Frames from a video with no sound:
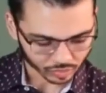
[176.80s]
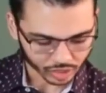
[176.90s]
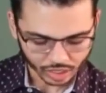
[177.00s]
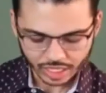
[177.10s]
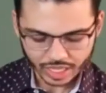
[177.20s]

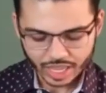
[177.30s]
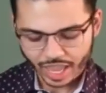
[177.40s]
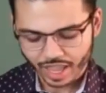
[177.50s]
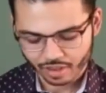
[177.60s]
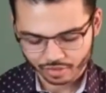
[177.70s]
he
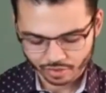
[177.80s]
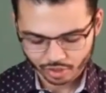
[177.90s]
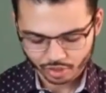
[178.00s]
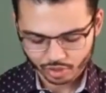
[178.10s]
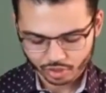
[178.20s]
gave
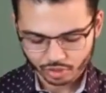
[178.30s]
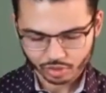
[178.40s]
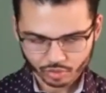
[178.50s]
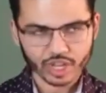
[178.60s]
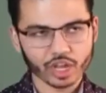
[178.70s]

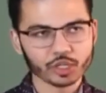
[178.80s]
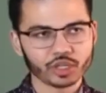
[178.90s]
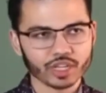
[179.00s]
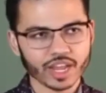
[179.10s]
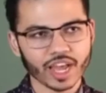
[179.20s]
three
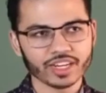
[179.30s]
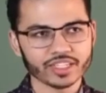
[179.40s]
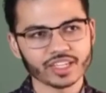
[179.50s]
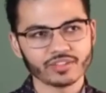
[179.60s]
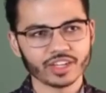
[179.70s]
hundred
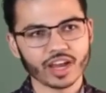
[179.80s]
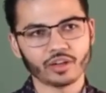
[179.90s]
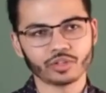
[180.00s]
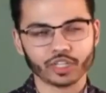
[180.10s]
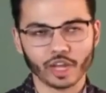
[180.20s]
ninety-seven
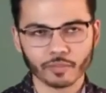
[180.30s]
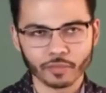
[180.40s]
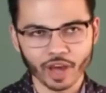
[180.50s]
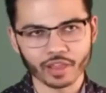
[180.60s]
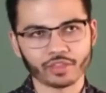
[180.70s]
dollars a
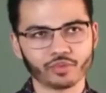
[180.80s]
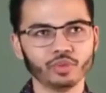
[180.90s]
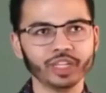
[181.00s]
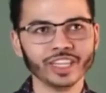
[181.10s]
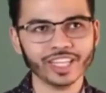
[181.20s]
month
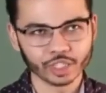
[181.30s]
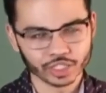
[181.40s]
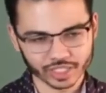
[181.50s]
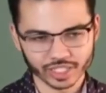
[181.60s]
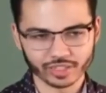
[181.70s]

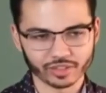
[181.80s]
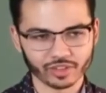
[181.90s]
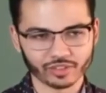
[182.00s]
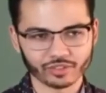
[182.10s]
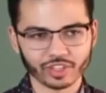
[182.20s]
religiously
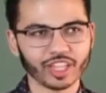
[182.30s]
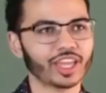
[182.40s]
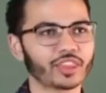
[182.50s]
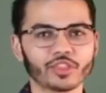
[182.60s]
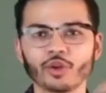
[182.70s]
for
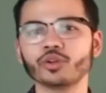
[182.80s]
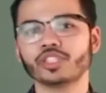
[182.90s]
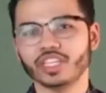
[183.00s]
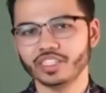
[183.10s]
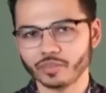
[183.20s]
like
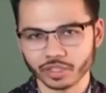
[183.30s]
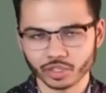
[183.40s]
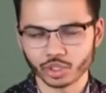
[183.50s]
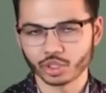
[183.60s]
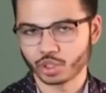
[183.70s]
thirteen
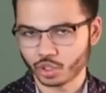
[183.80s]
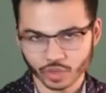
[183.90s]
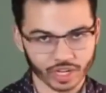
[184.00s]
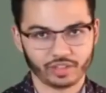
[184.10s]
months straight.